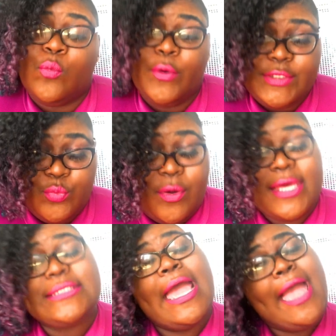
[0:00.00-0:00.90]
which
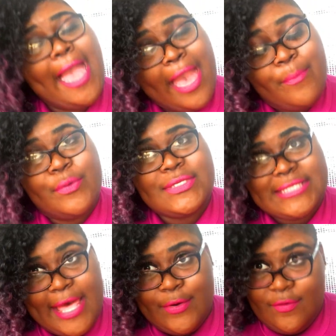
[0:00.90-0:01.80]
was apple
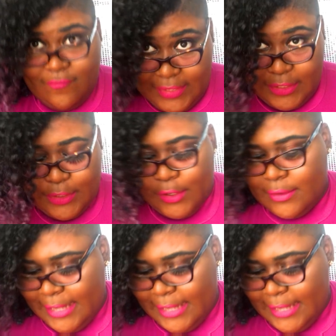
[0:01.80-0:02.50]
cider vinegar.